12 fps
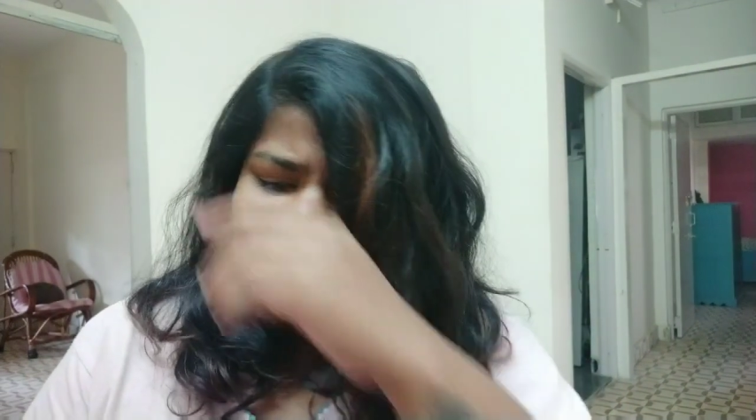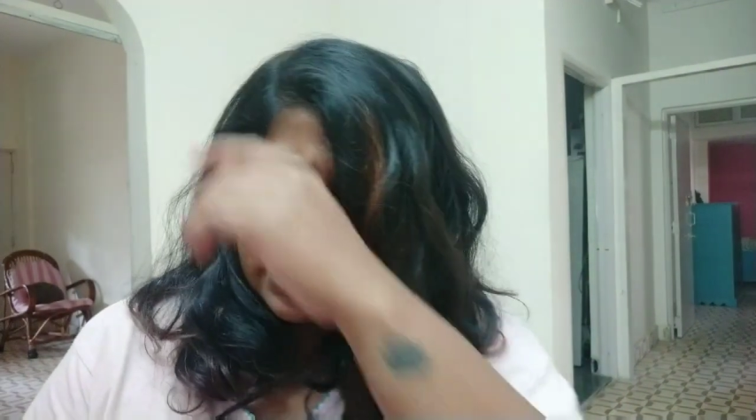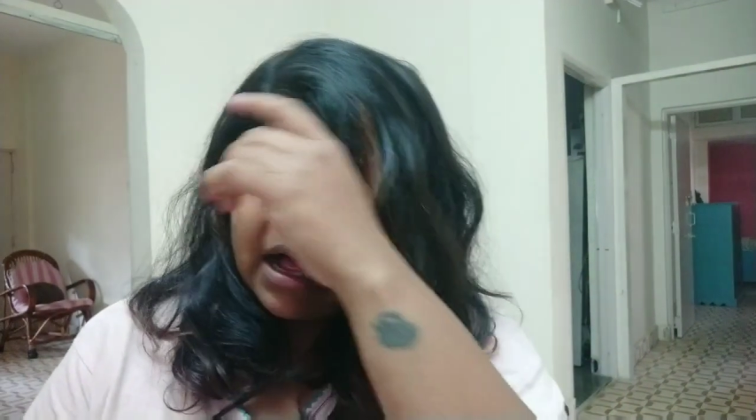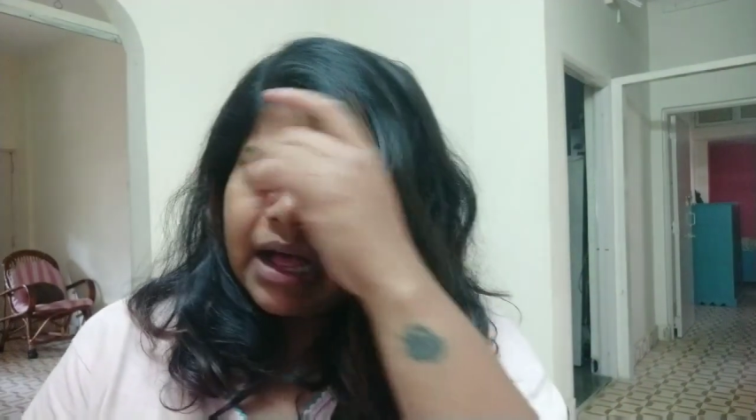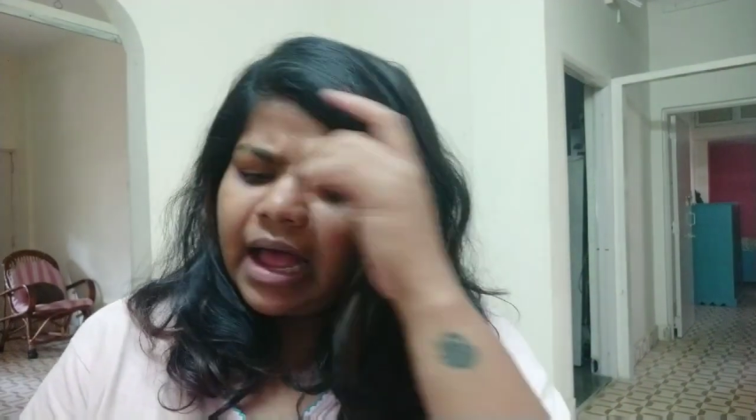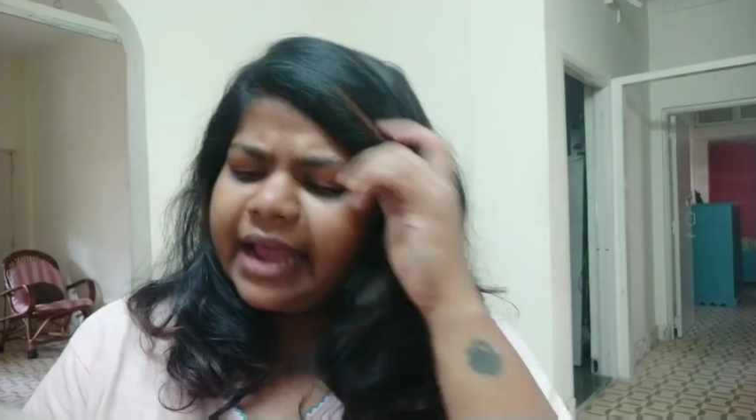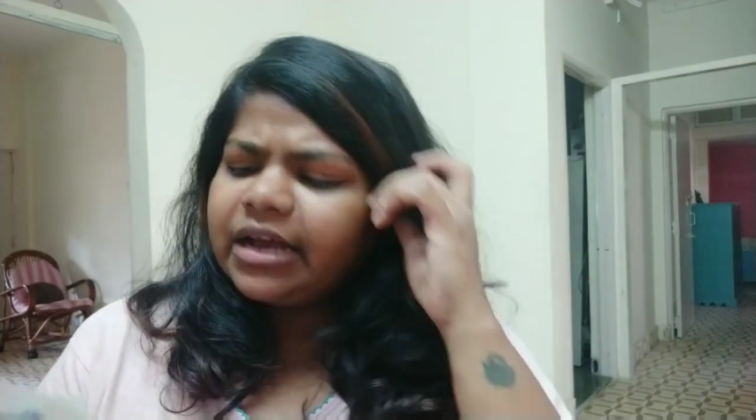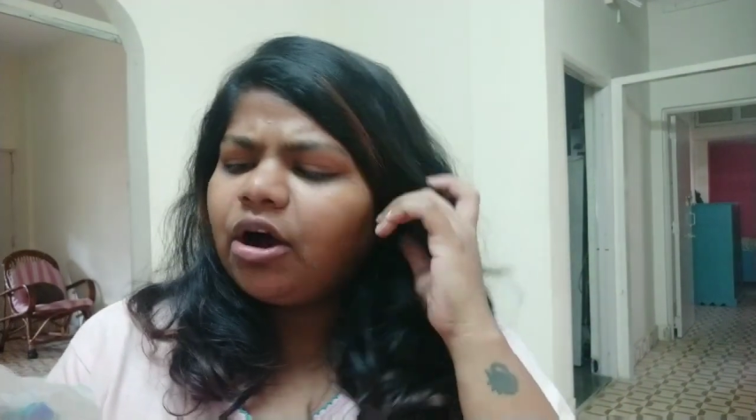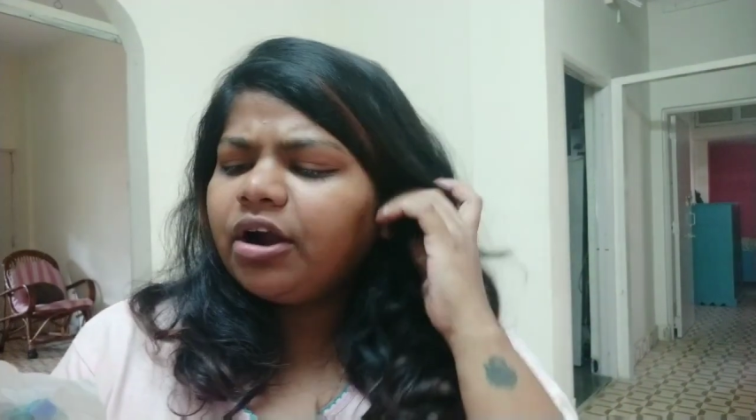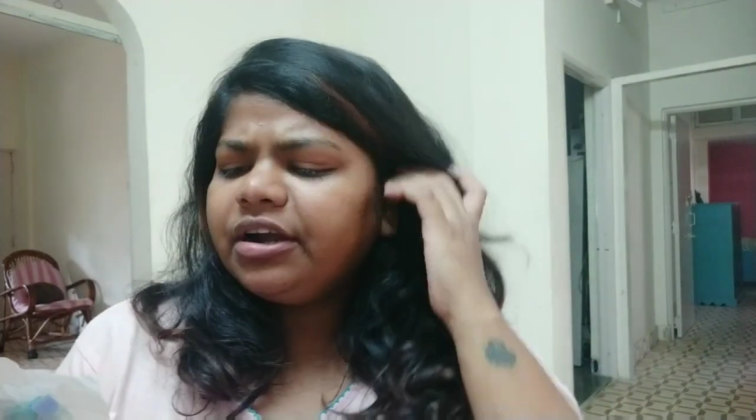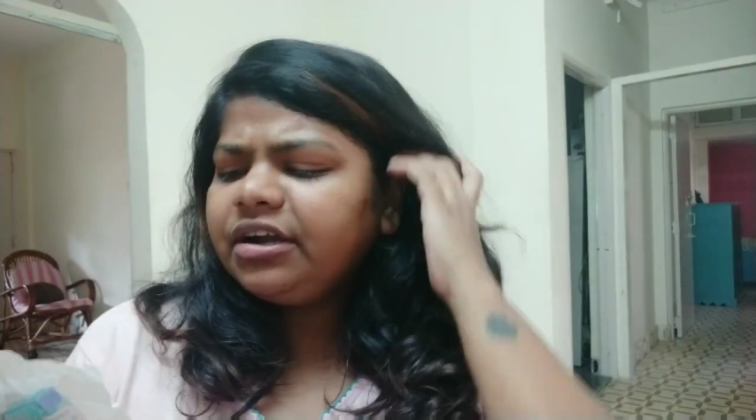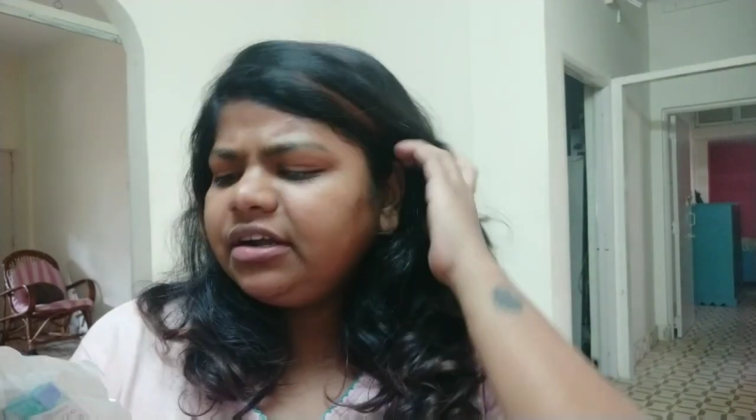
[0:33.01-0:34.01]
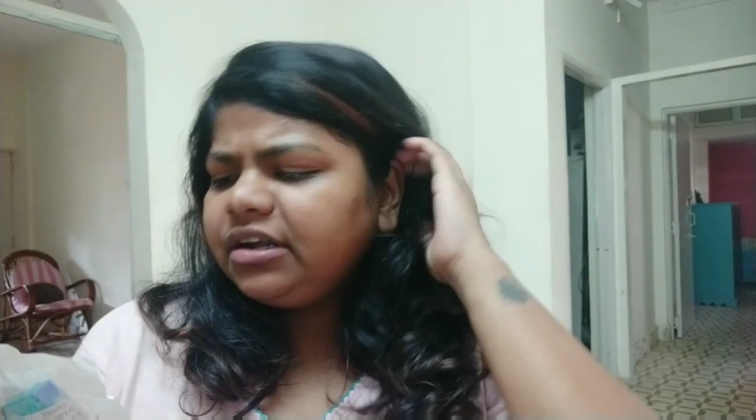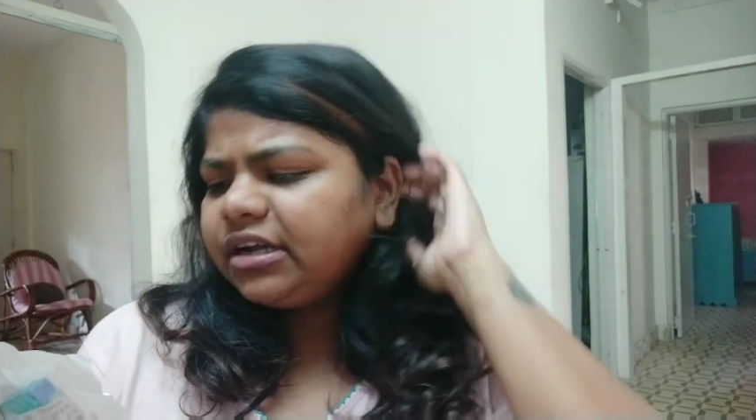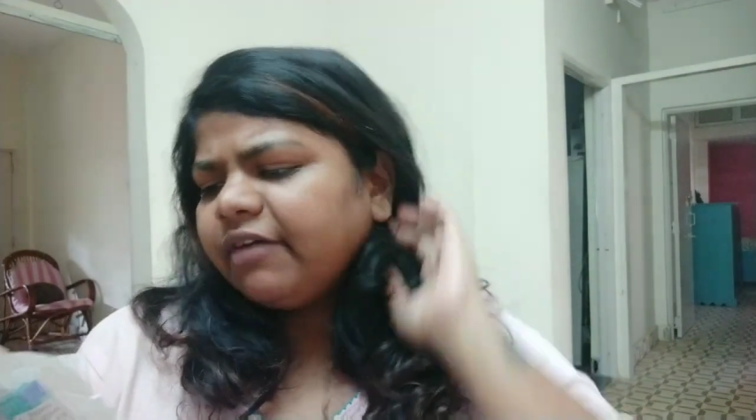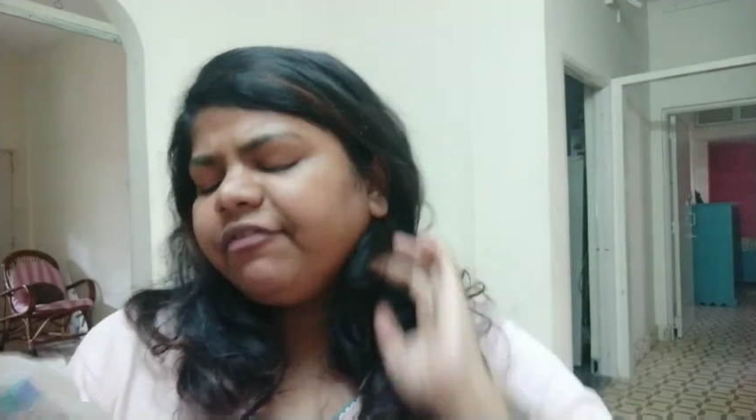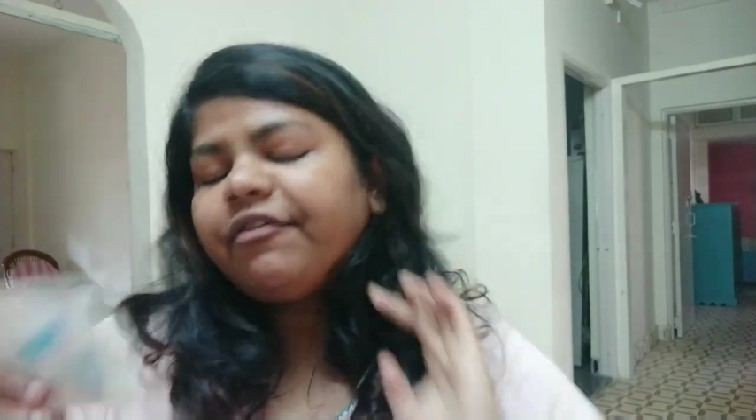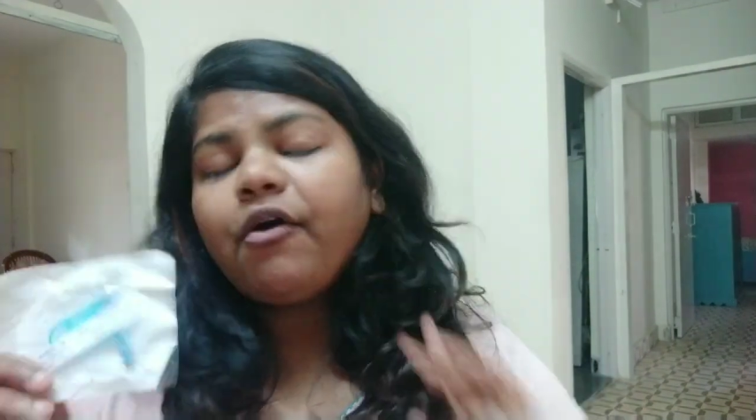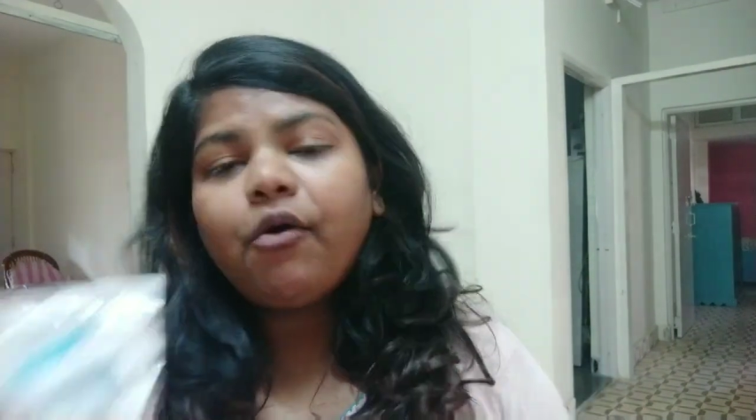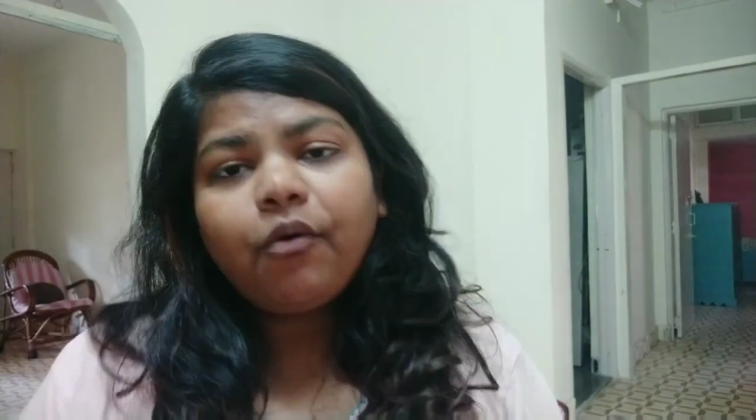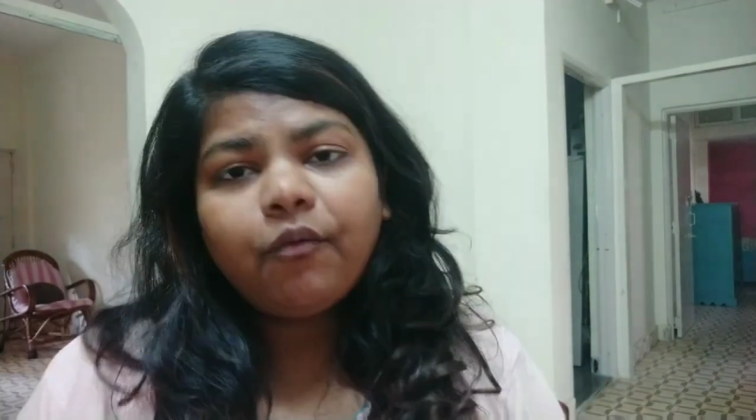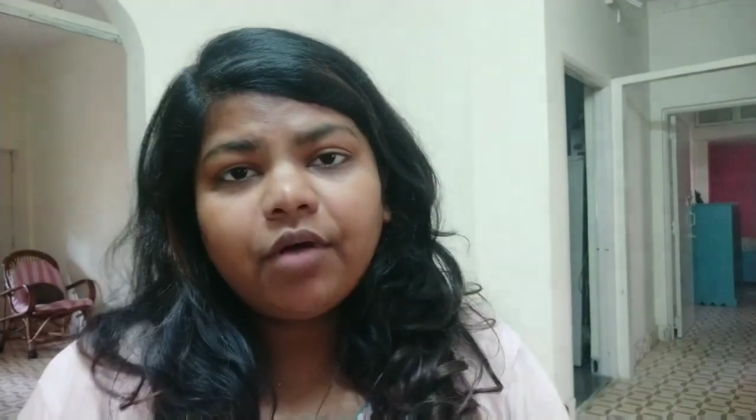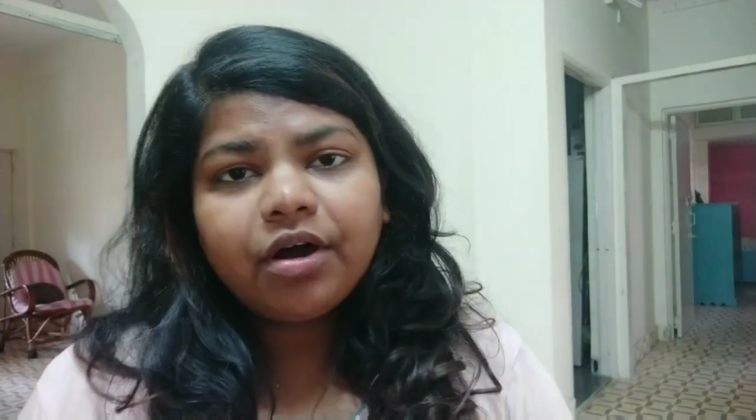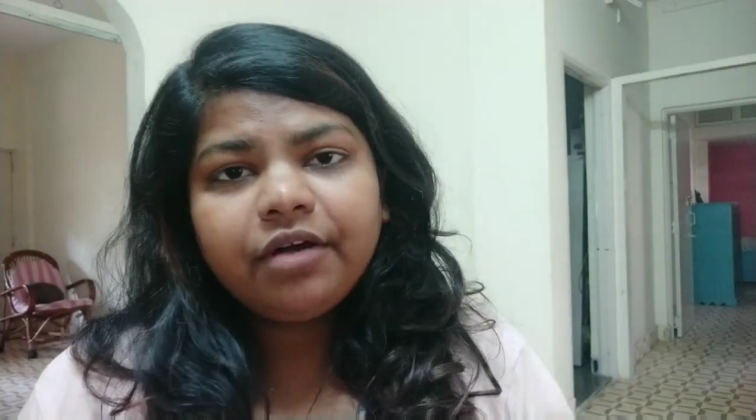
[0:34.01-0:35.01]
I got it
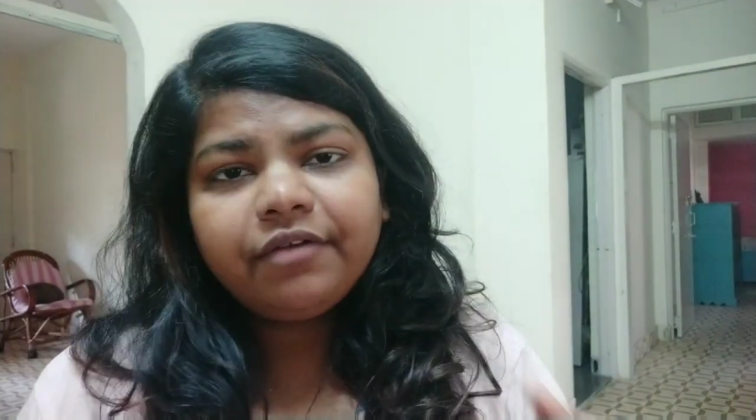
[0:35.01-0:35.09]
over